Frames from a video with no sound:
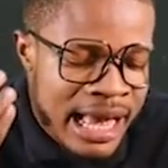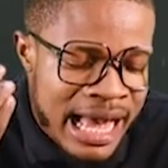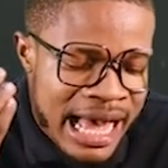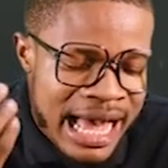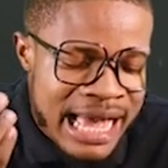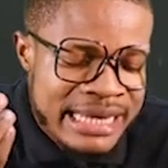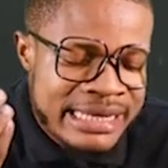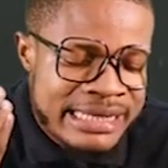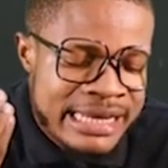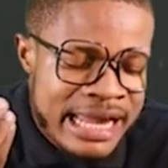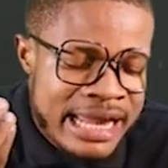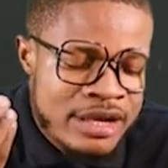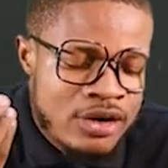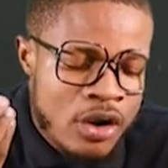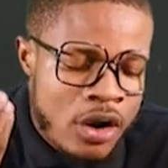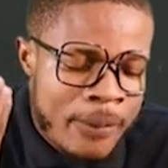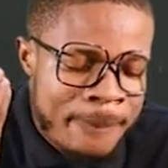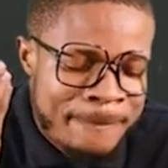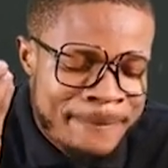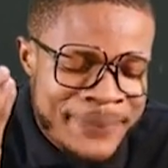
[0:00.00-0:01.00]
And then
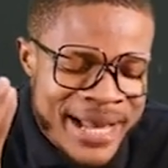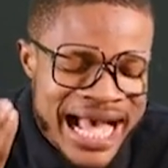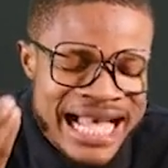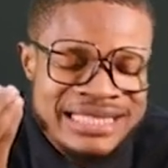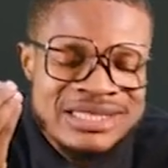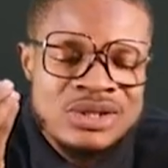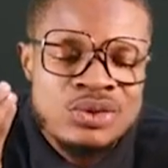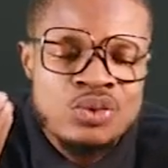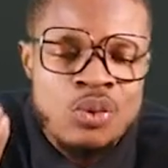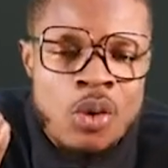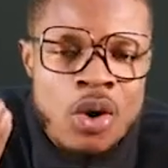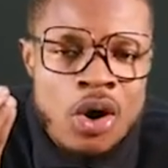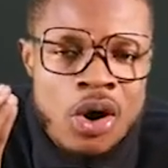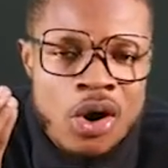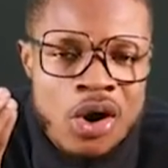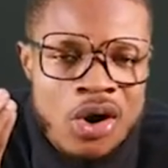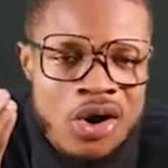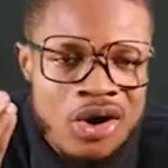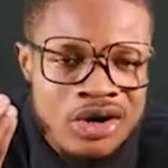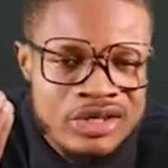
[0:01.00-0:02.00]
your
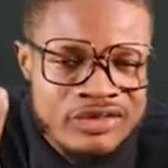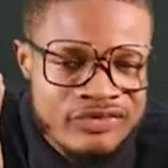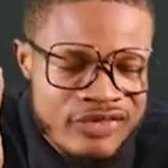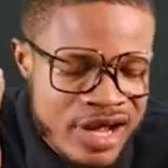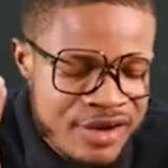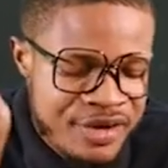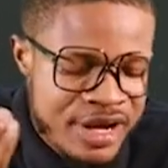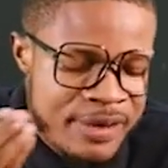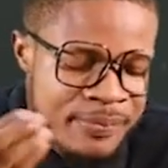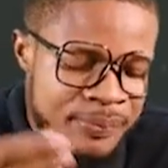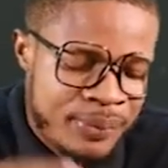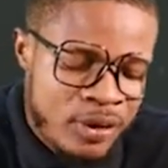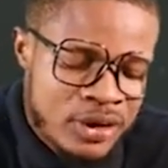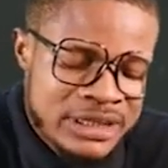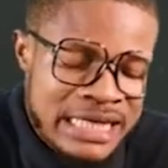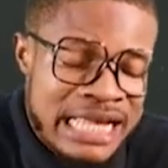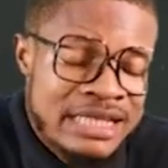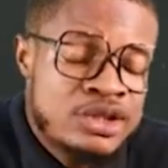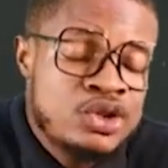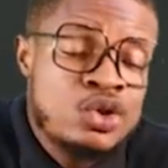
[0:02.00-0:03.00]
password, very
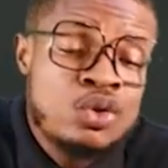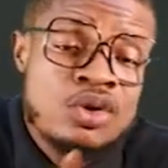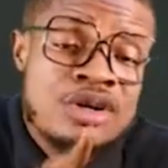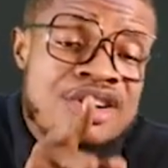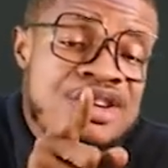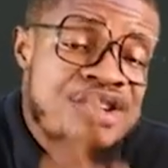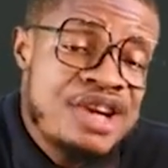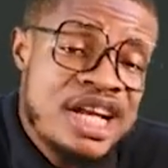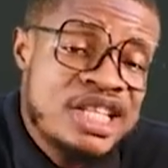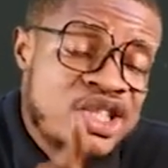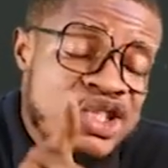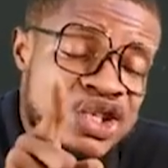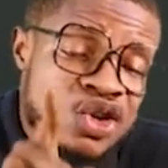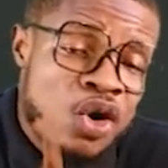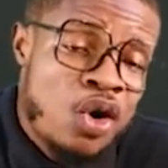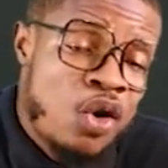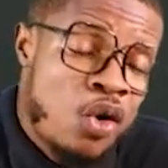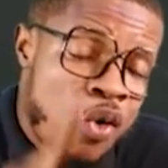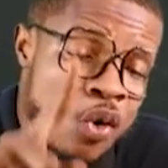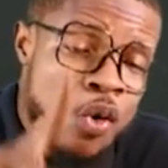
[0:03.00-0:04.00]
important. You create
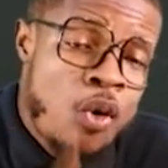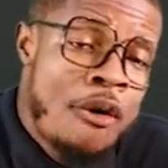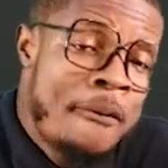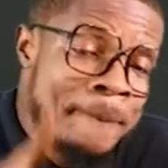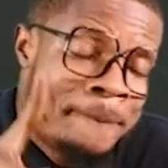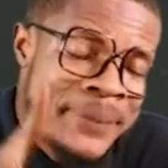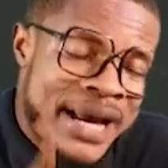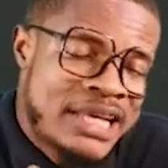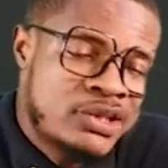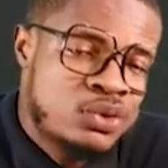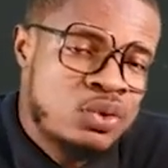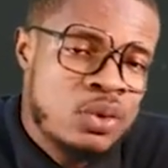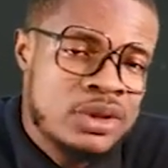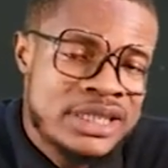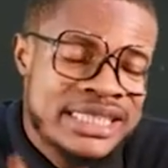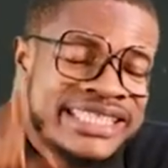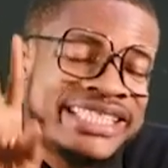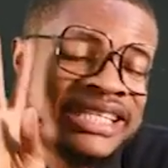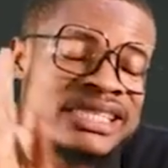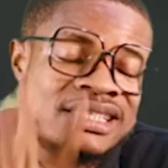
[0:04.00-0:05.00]
your own
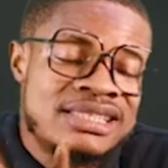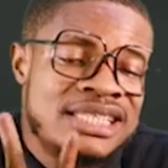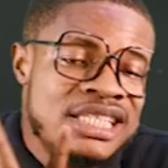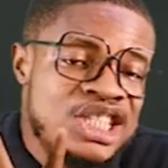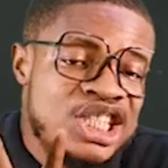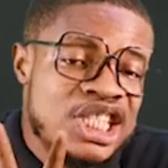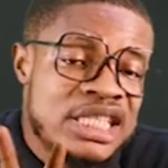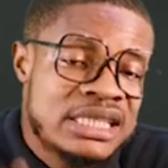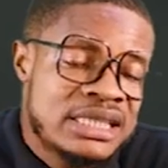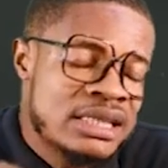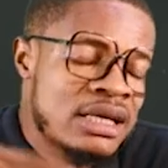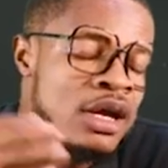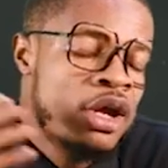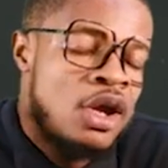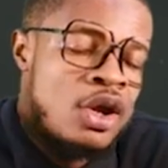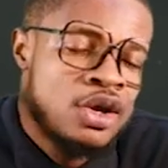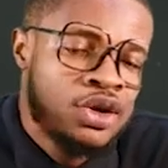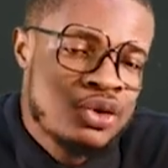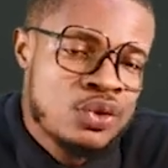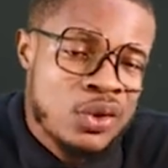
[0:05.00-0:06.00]
password, 6 digits.
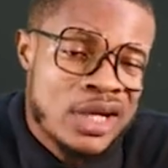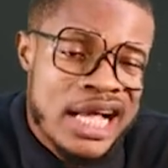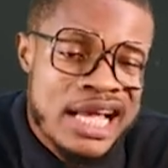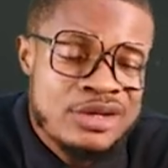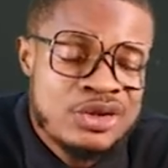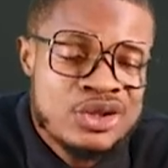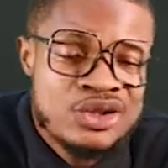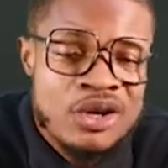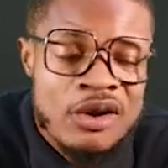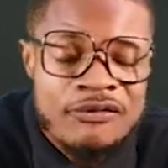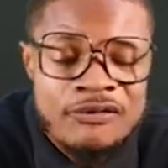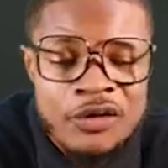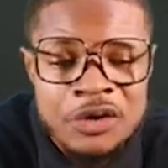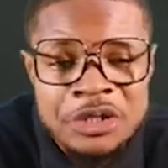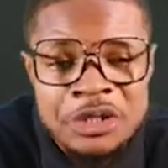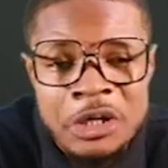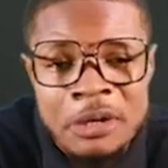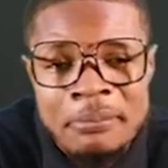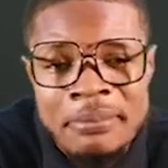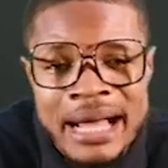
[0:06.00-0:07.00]
You can use your
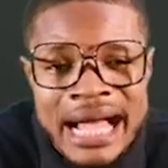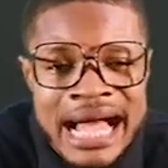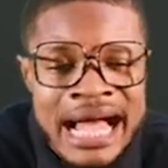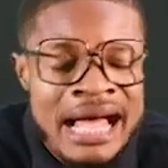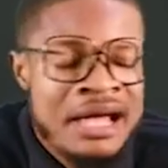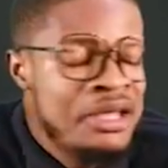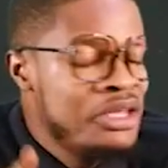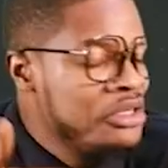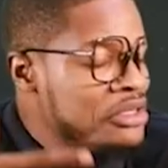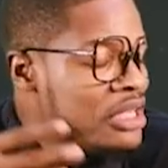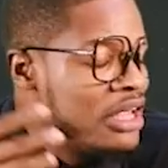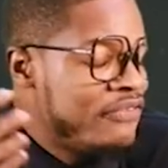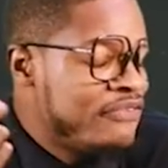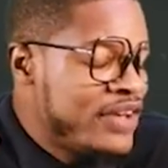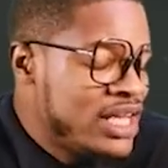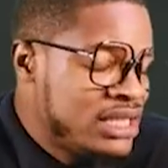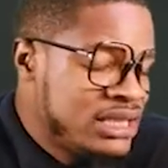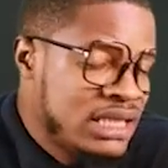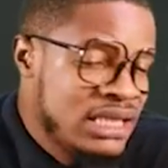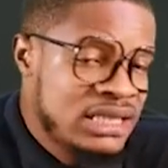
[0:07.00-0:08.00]
phone number, the
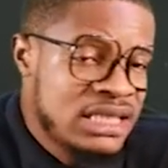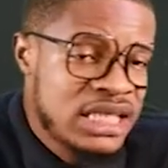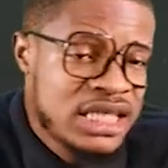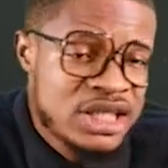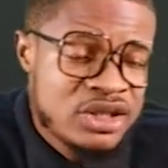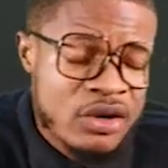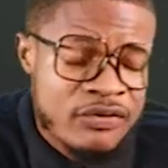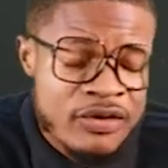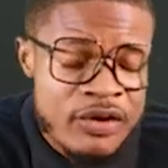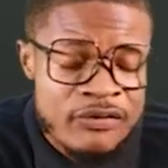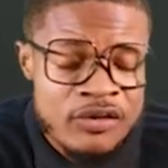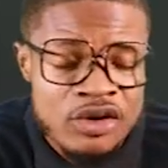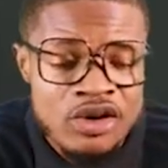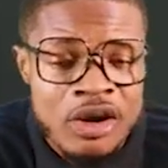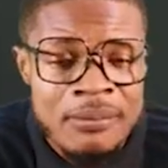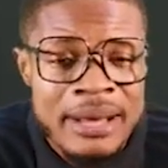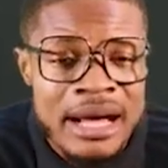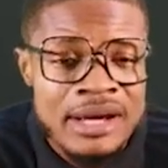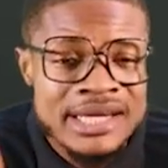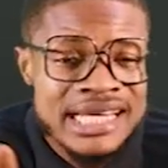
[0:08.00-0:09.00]
first 6 digits of your phone
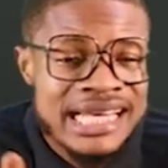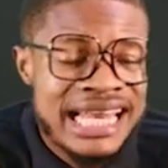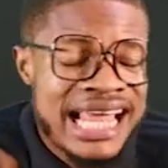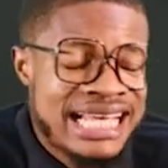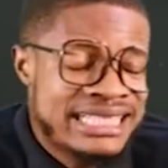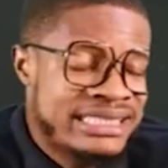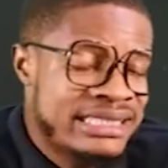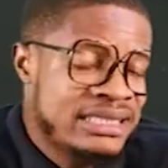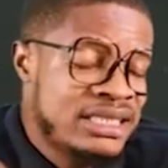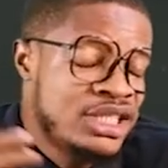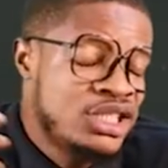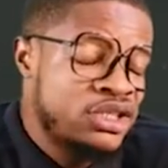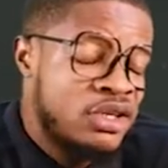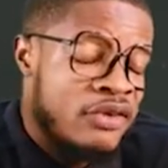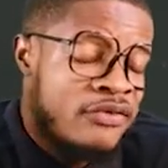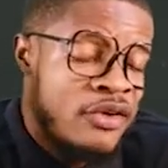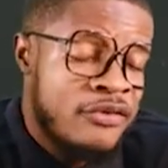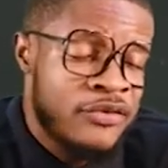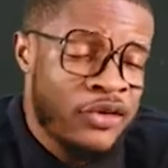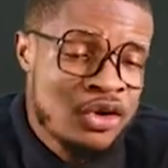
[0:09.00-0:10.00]
number, or the last 6 digits
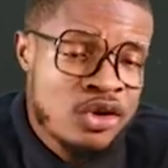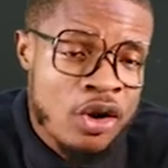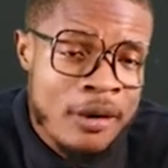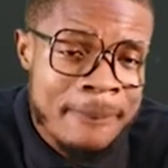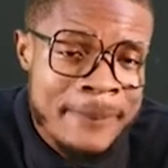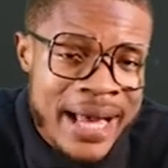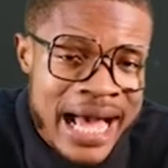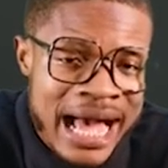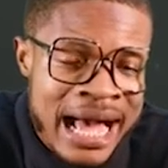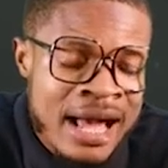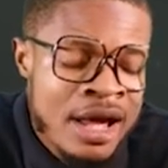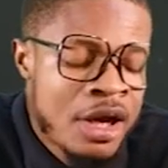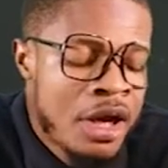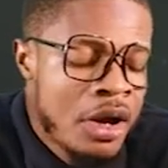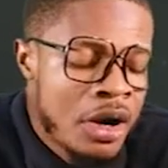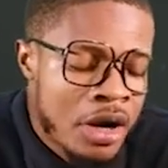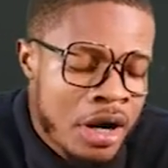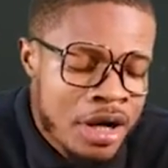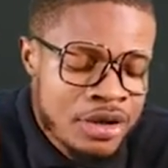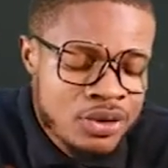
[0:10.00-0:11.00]
of your phone number.
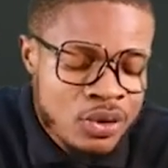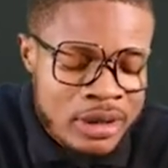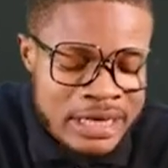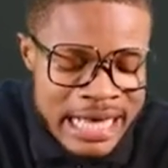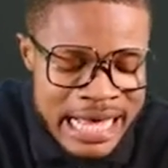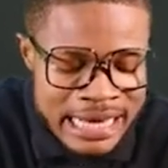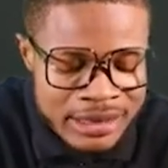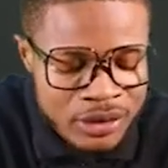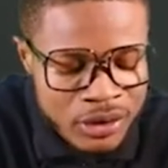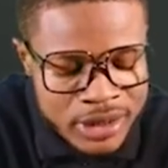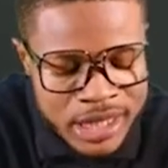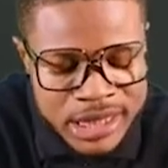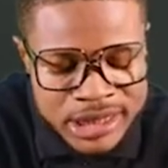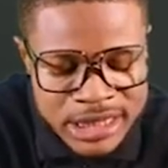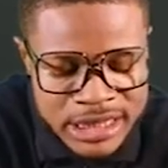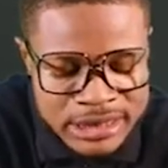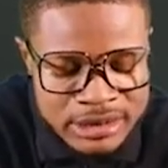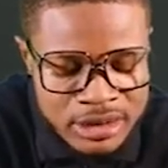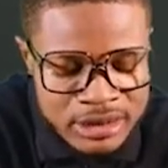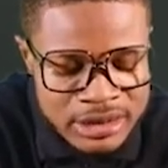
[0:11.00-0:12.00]
Or you can, okay,
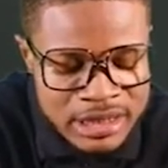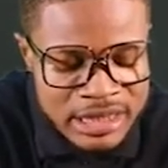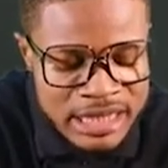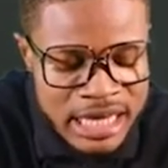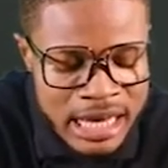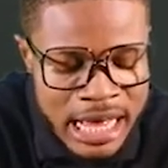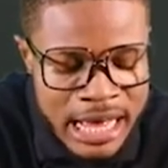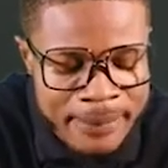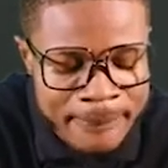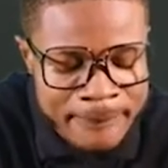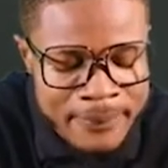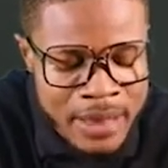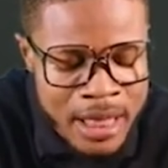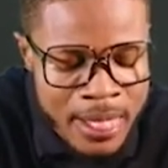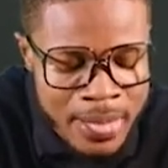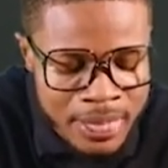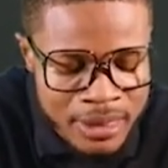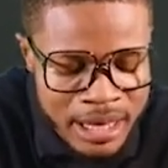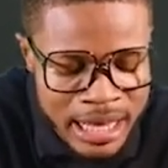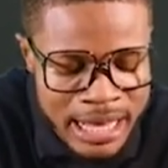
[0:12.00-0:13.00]
since
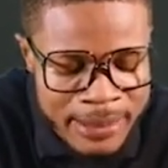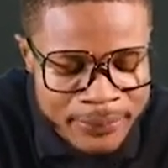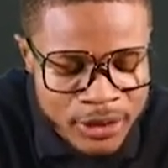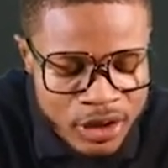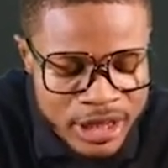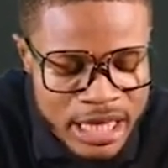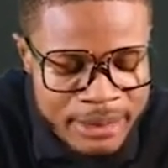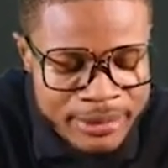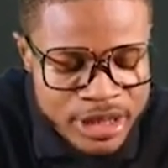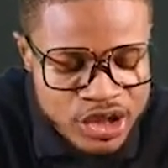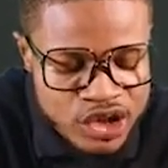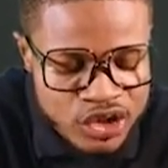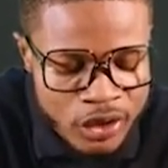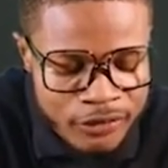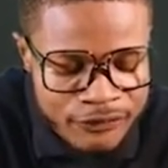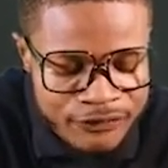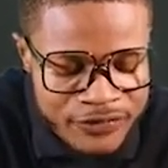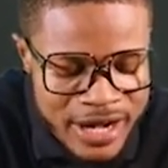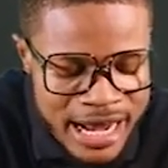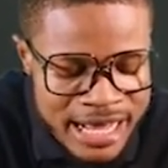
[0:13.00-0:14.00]
your name is
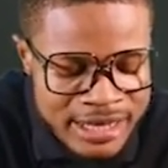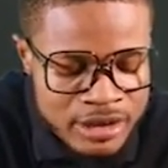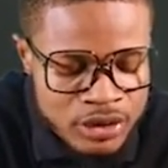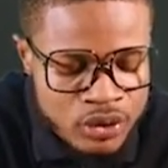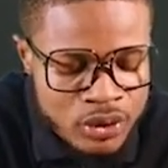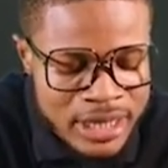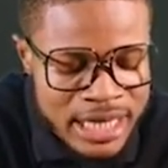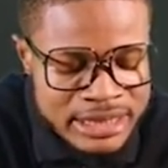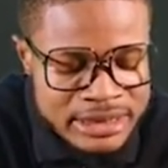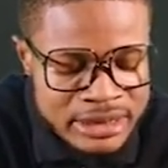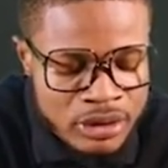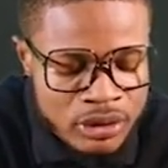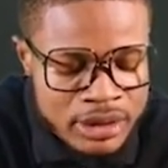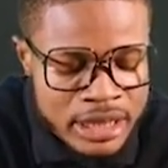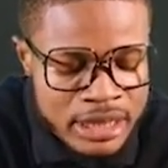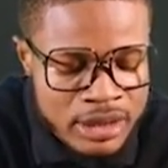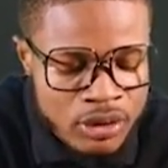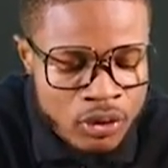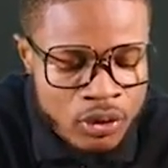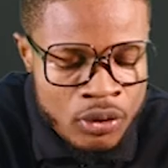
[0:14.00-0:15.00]
John Frank, you can say,
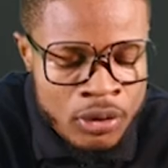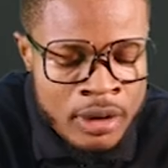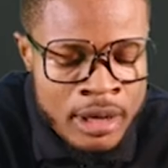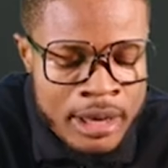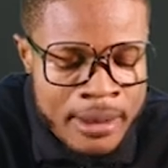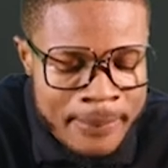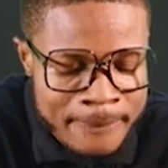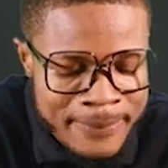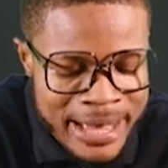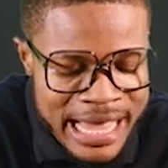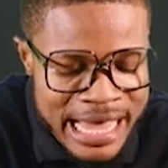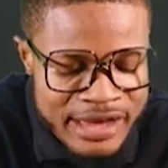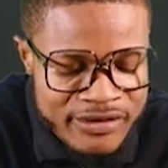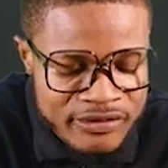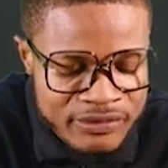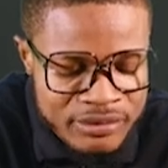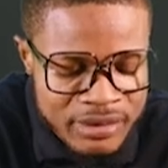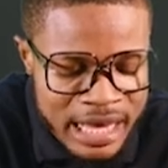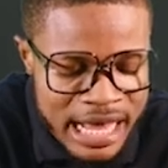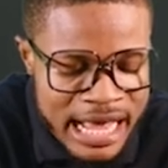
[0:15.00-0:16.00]
okay, my
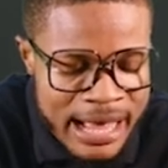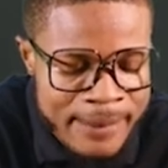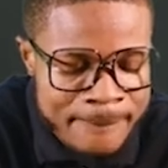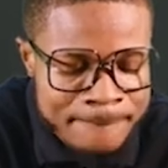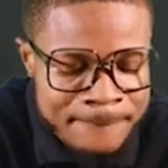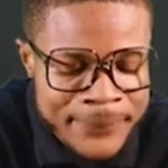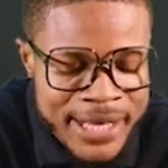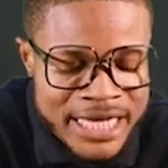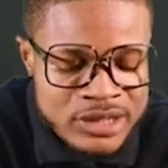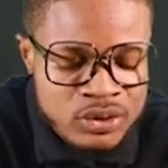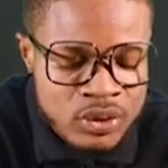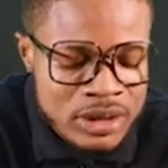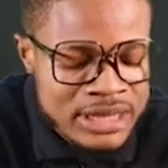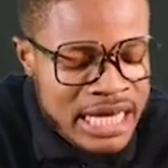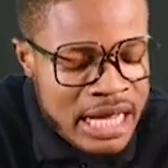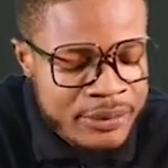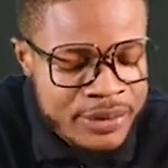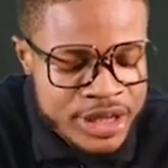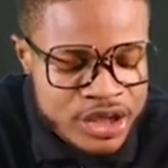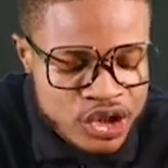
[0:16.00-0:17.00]
password
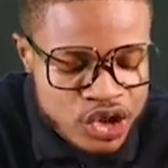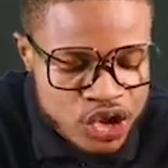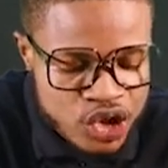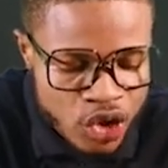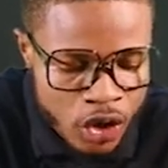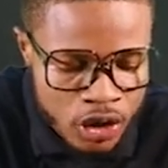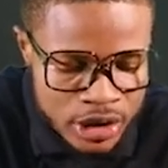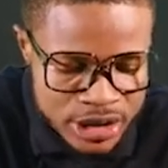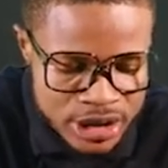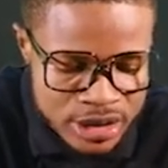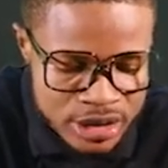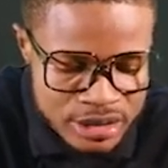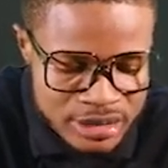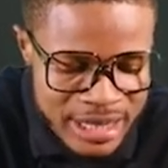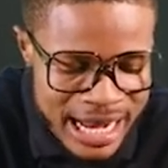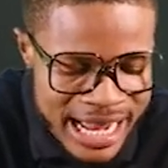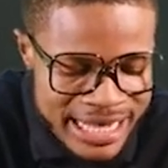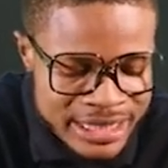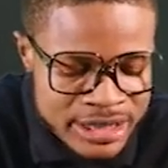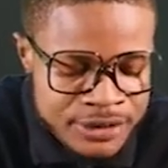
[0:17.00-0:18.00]
name is John,
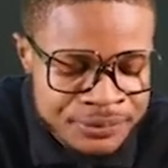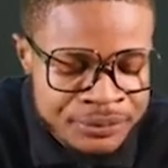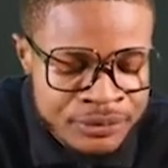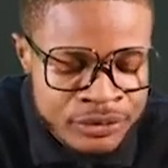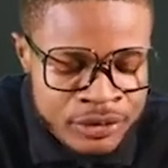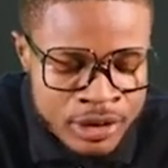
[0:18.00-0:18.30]
right?